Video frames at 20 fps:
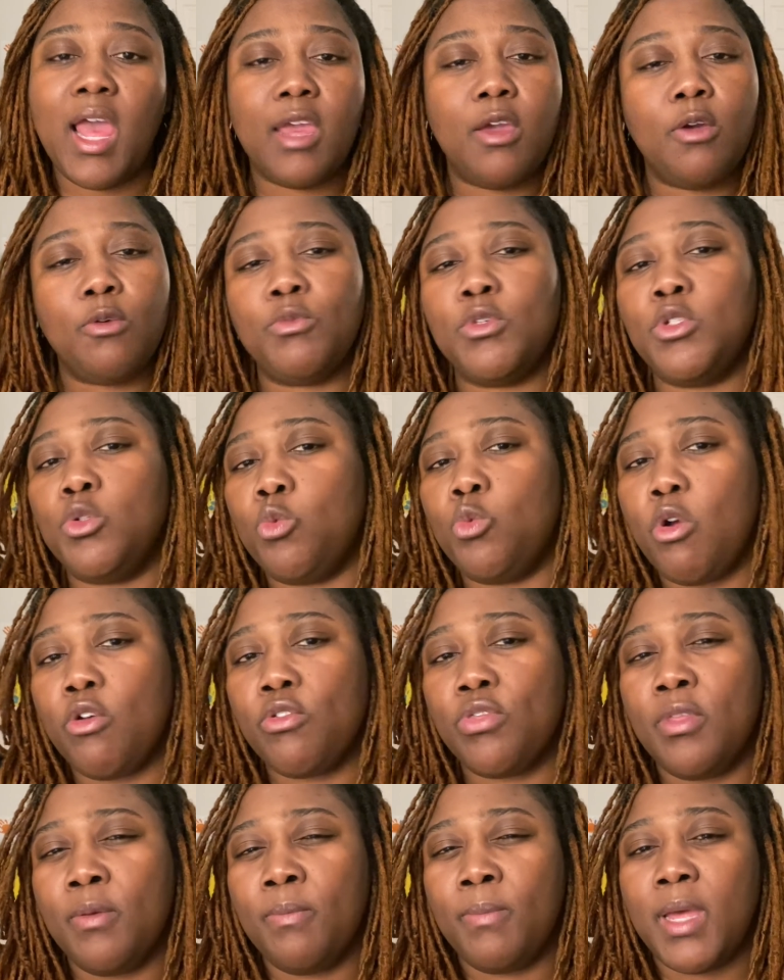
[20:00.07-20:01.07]
it was
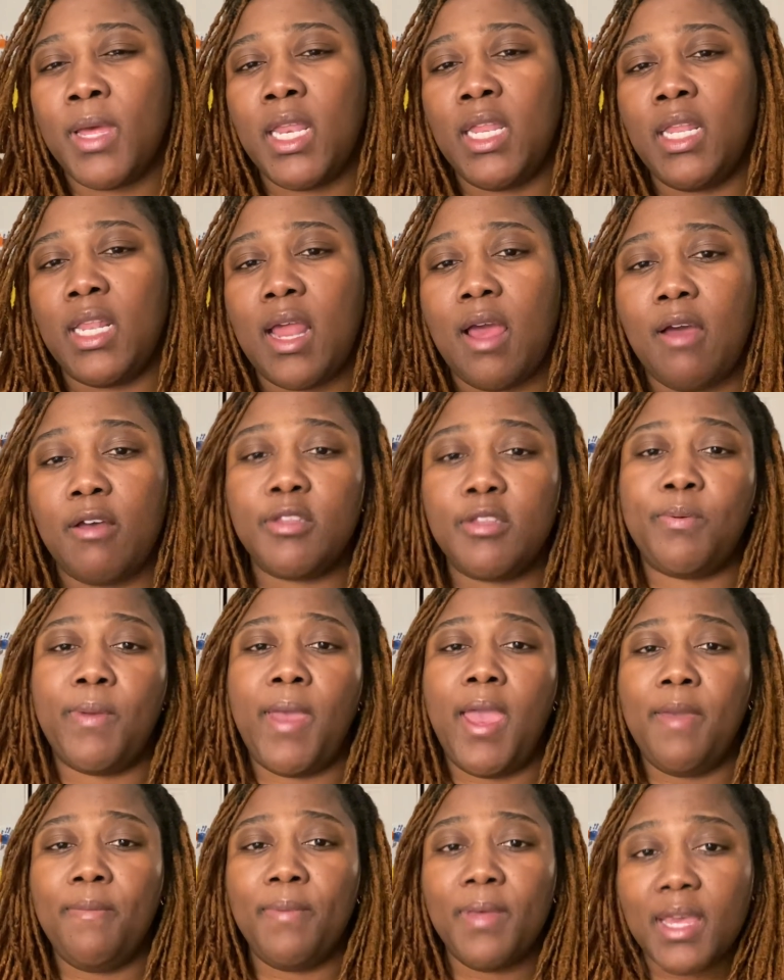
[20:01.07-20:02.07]
worth the money that I was
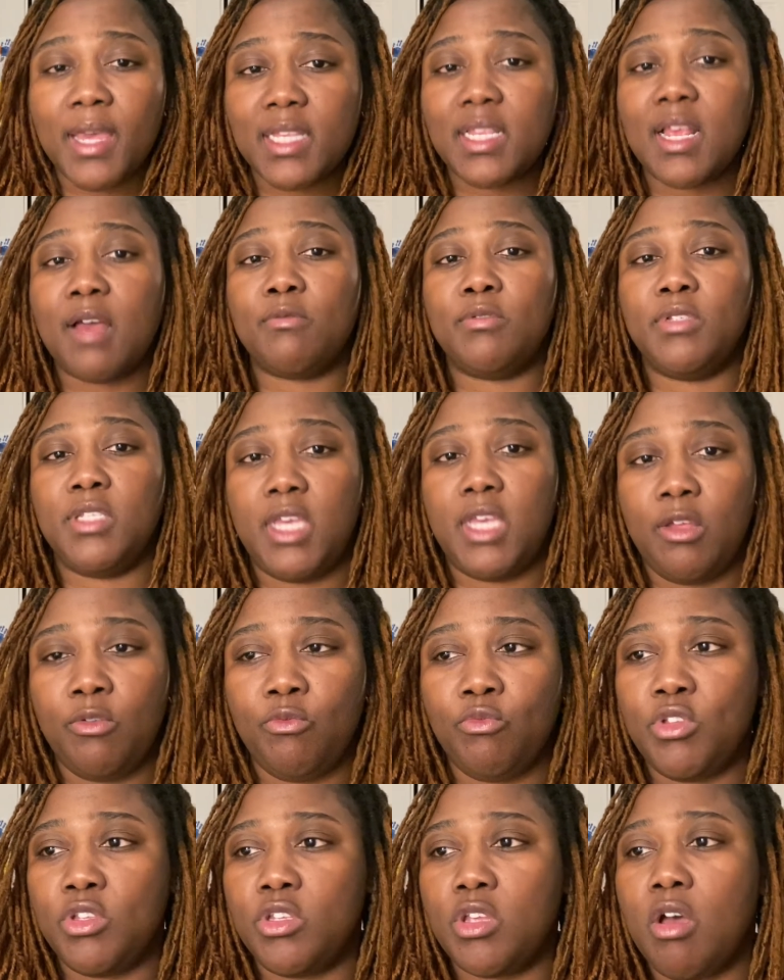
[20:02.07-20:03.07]
paying because I was getting
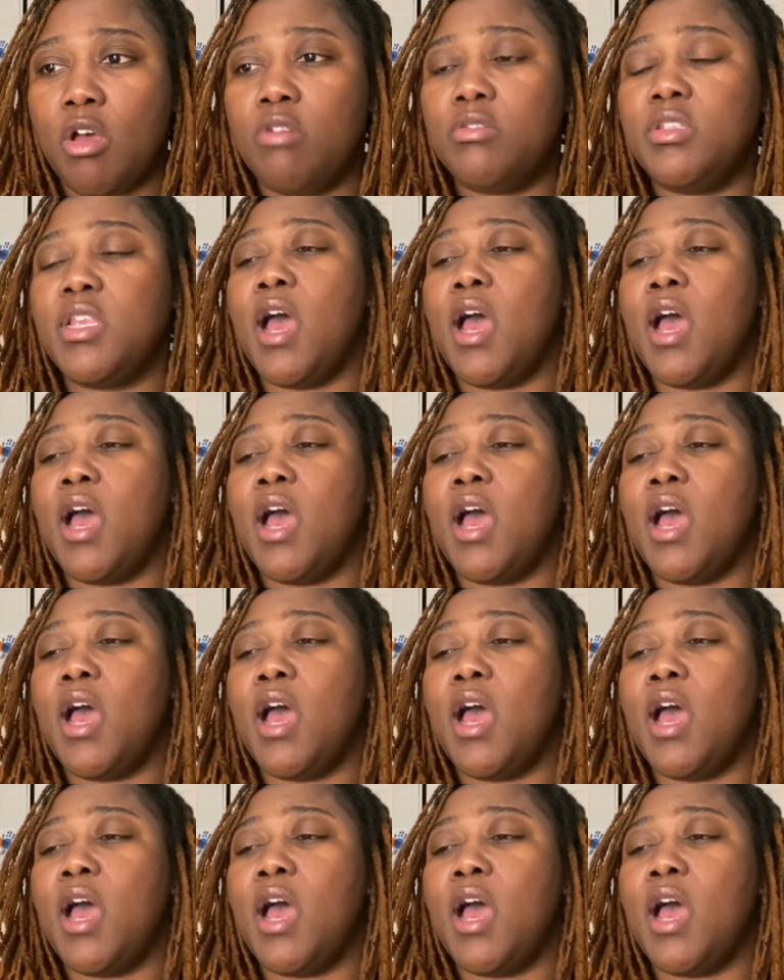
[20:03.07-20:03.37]
results.